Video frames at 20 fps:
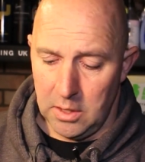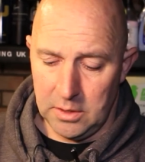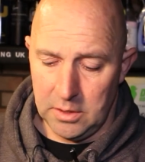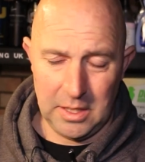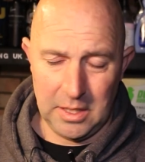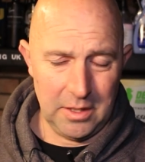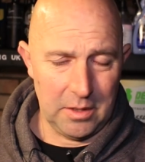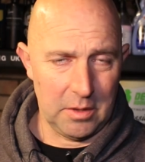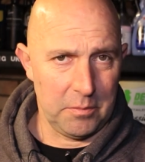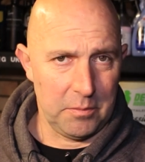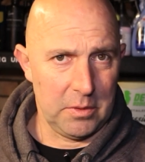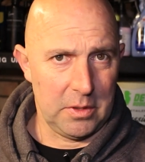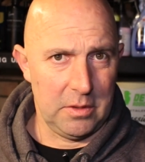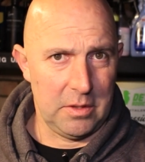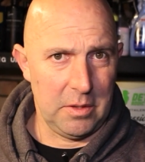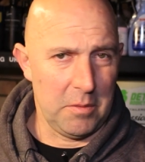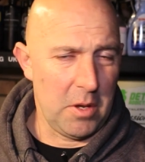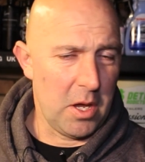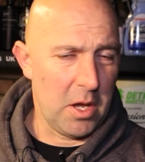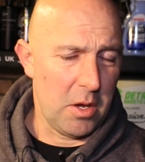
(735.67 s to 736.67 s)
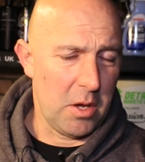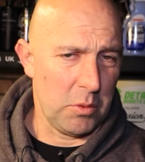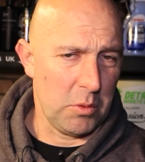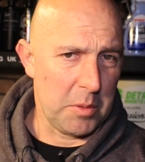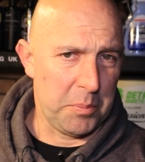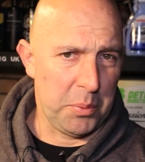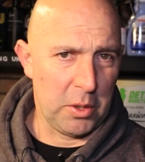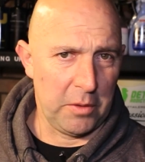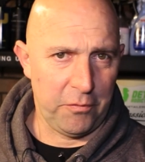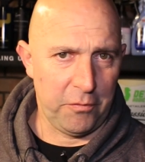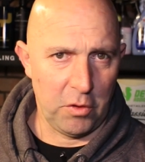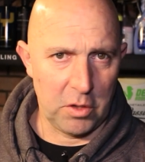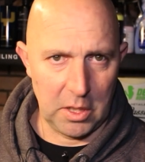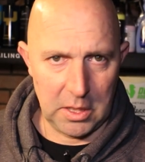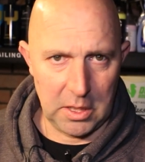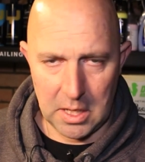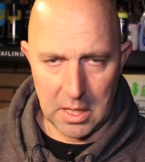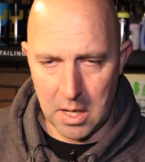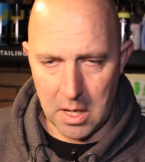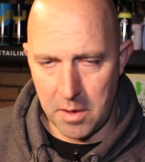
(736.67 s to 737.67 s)
Didn't want to put it through
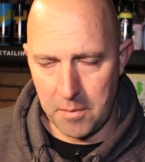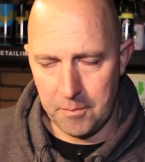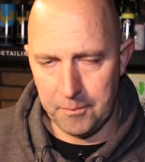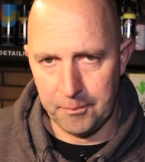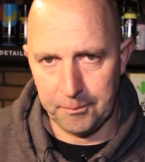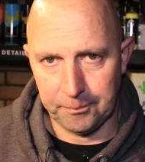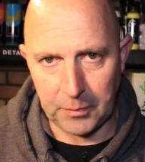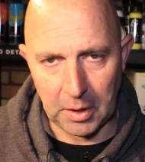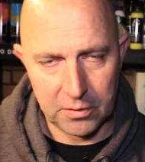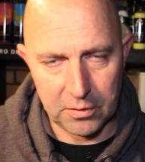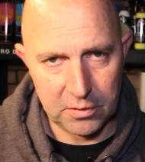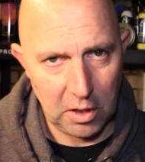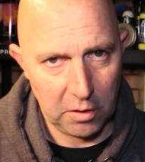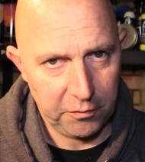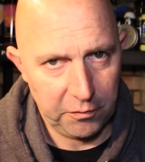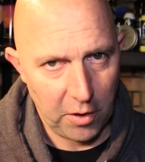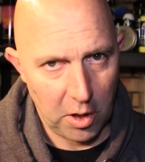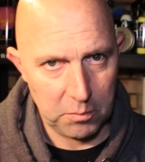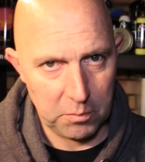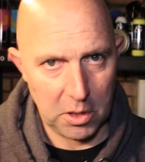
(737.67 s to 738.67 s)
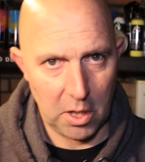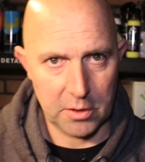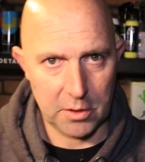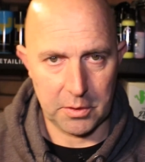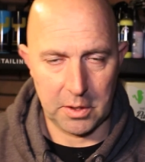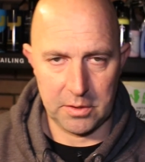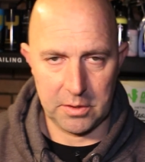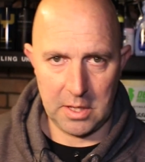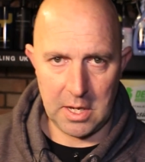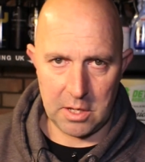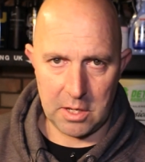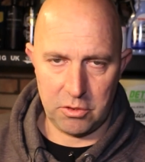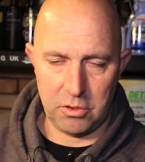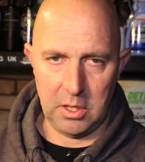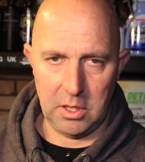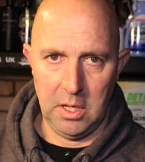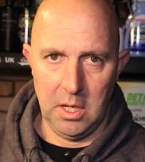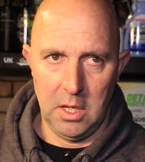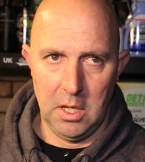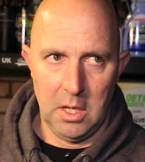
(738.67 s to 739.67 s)
the snow foam lance, because it
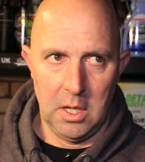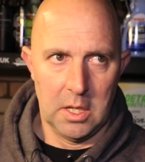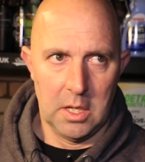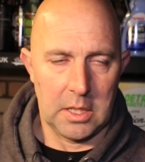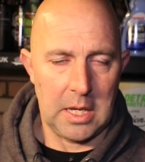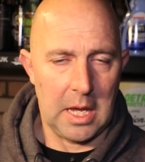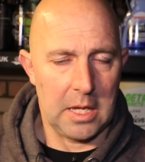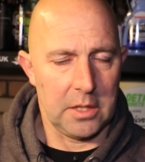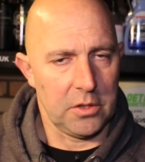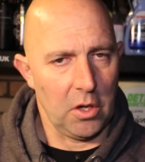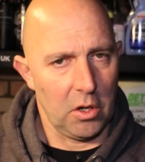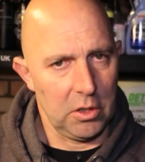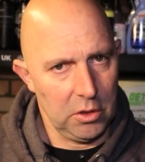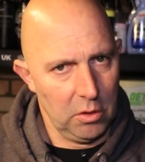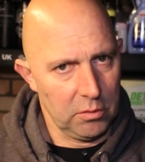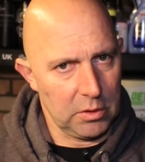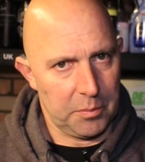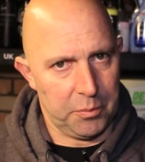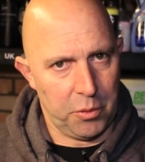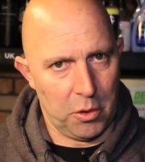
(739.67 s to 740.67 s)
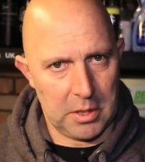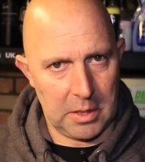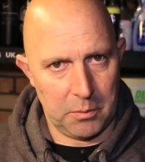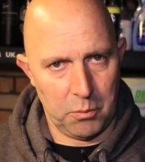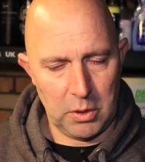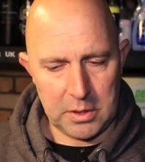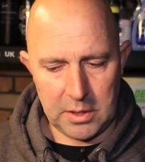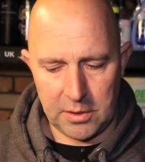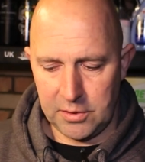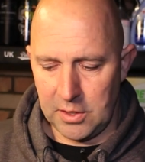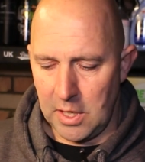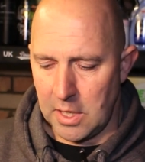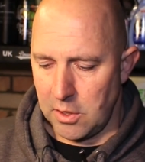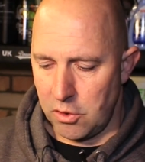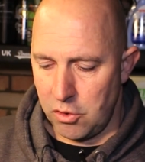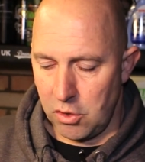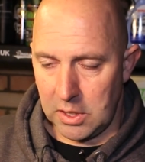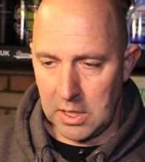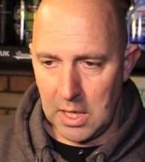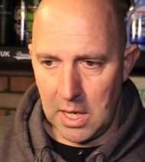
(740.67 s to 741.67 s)
actually can dilute the product. What they're saying is
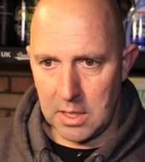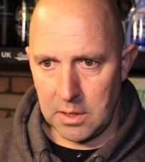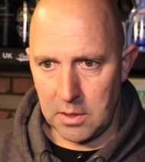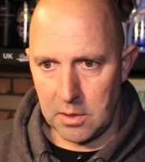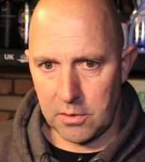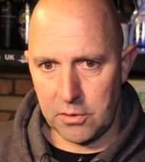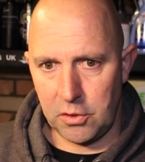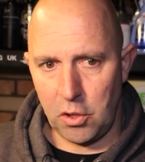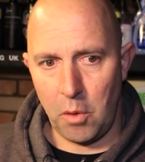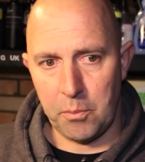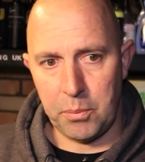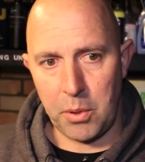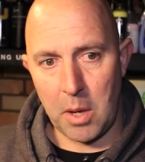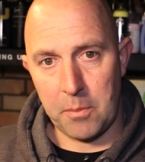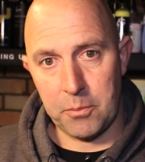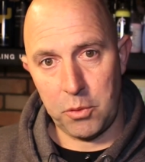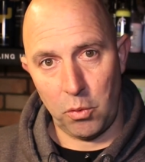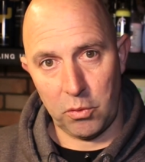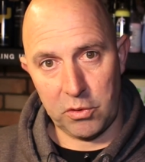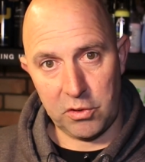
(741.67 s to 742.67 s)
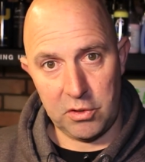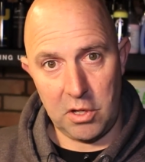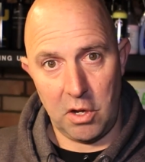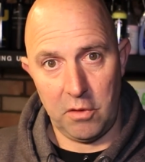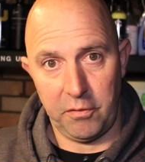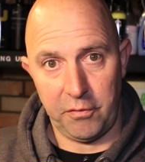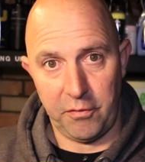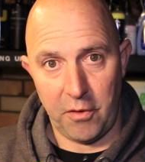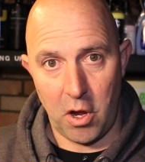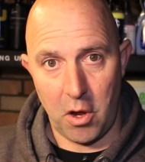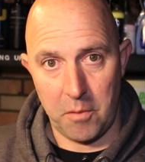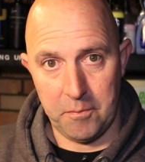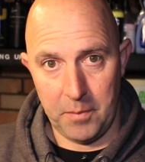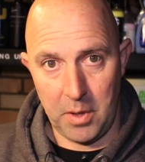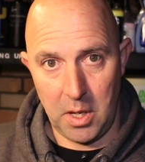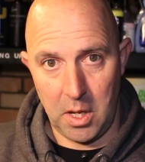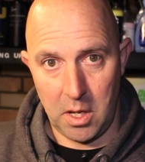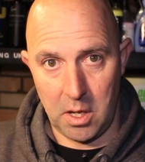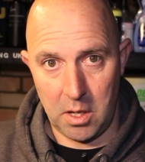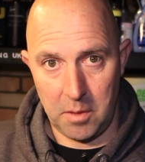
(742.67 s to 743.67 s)
you can top up your snow foam,
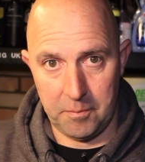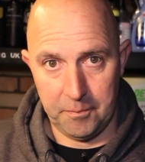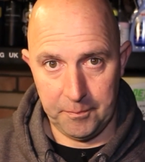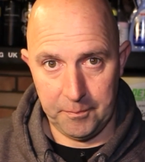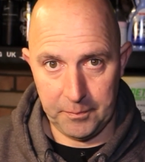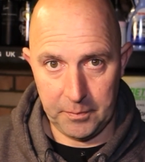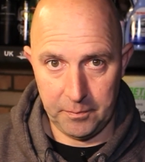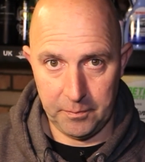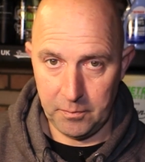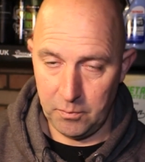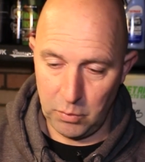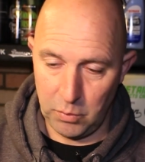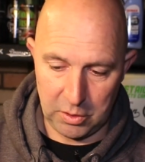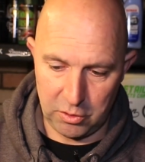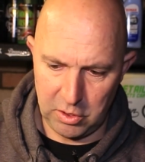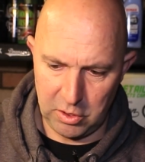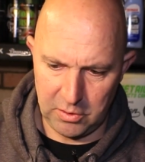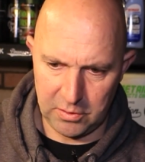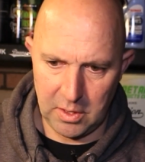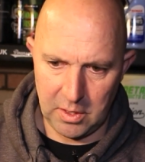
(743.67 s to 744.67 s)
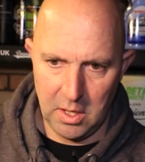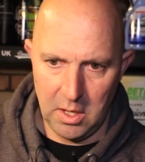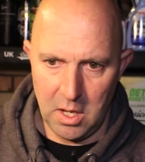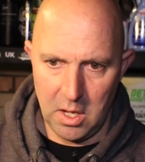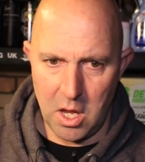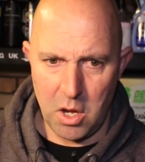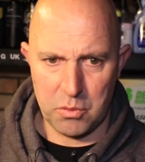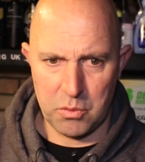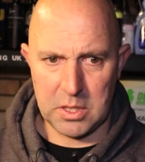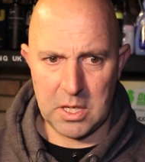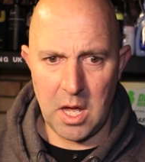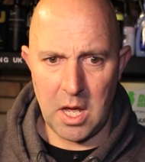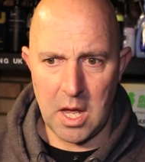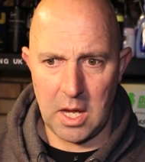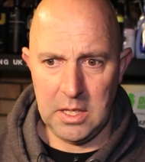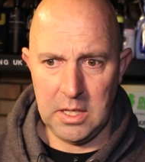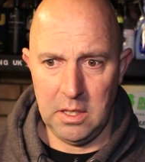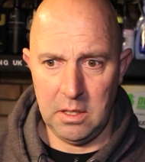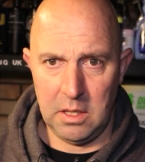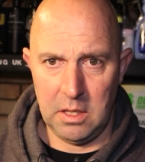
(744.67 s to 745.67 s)
which is
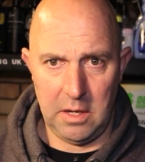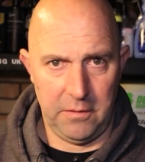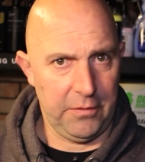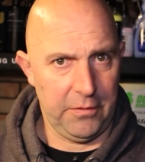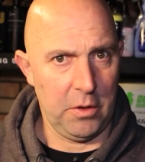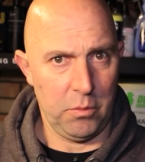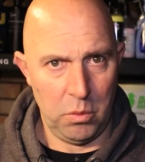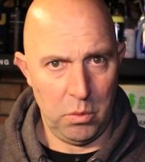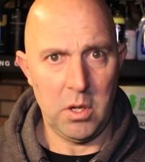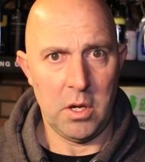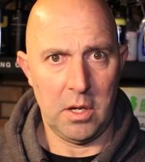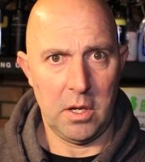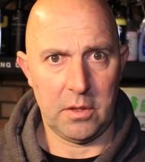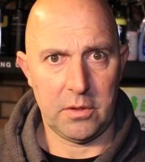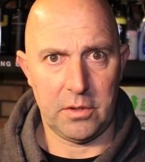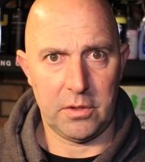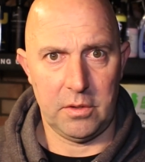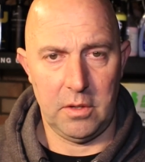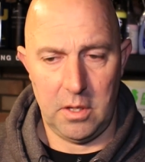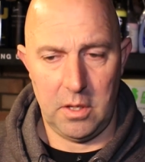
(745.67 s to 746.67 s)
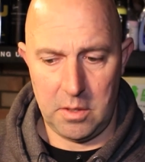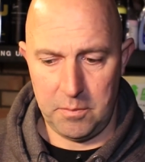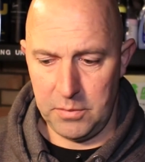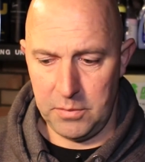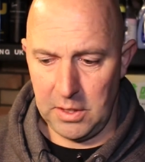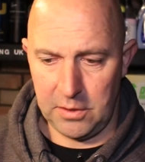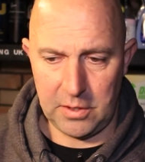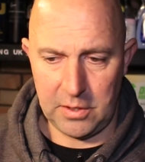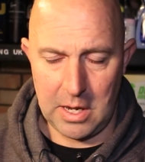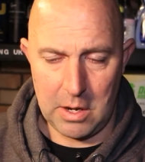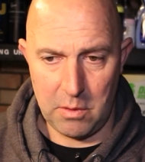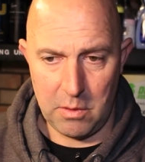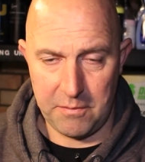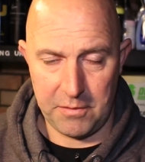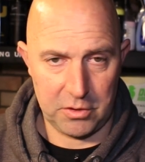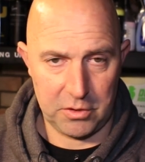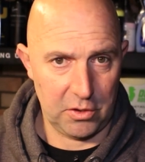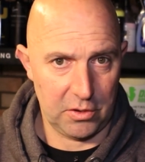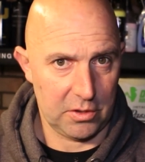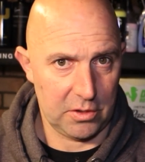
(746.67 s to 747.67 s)
okay if it works. This, however,
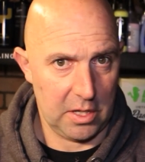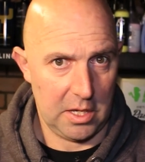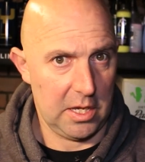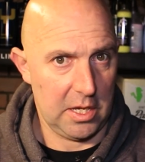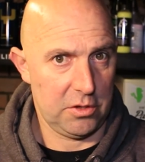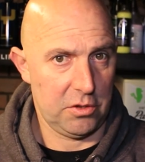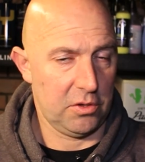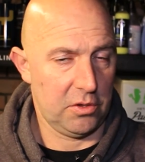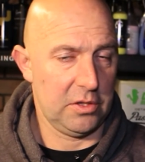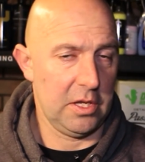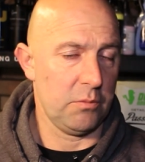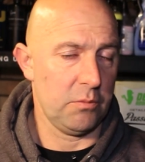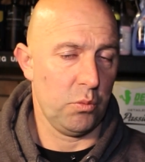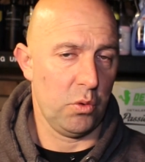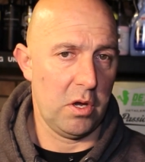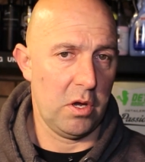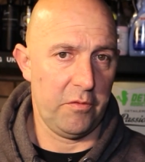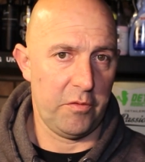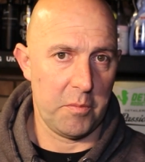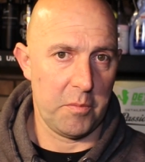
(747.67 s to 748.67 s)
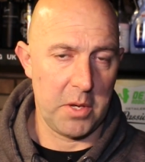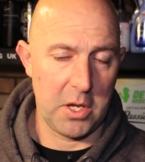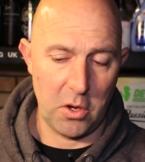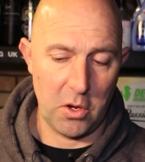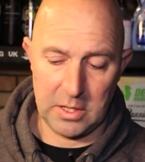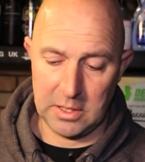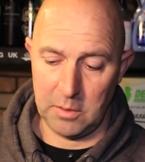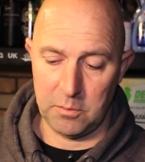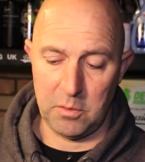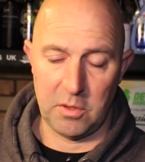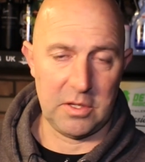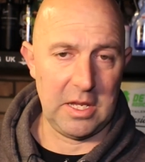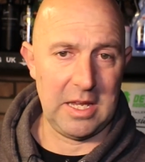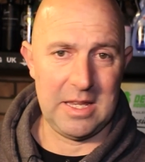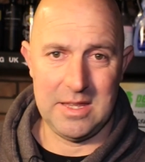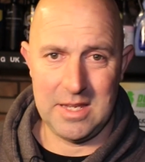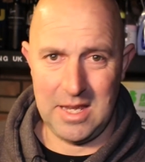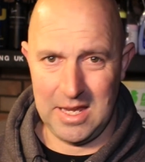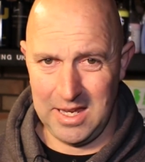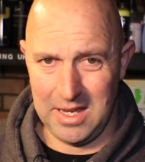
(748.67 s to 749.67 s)
it just didn't work for me. I ended up using it
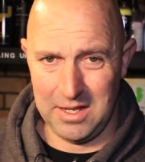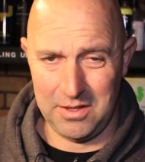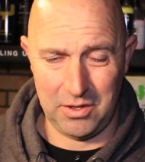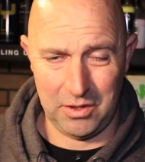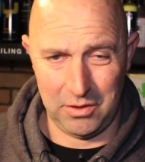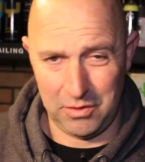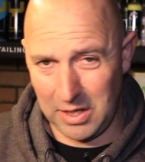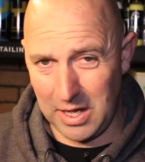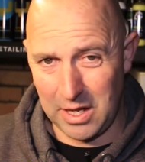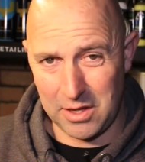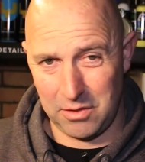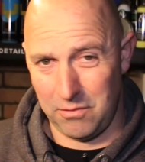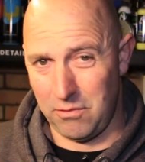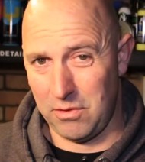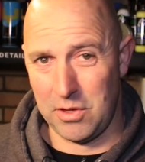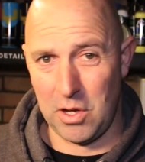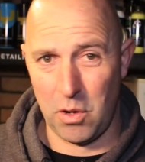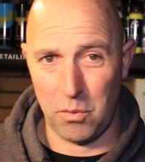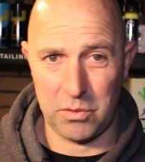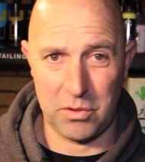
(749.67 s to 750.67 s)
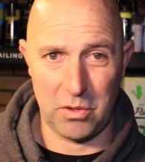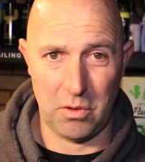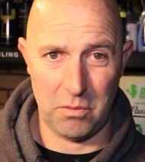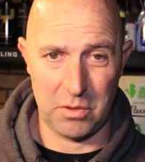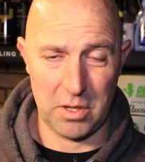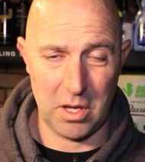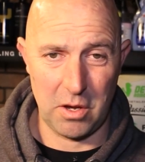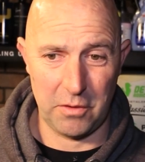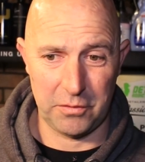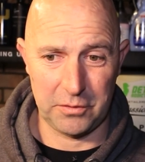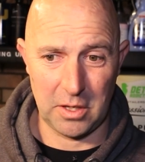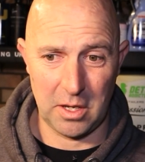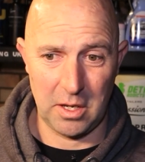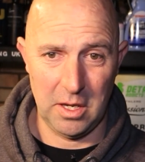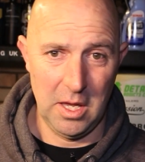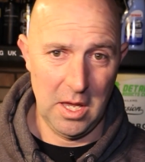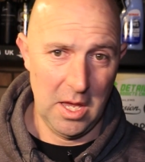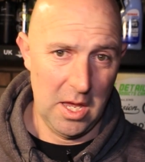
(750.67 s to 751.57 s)
neat to get the results I was after.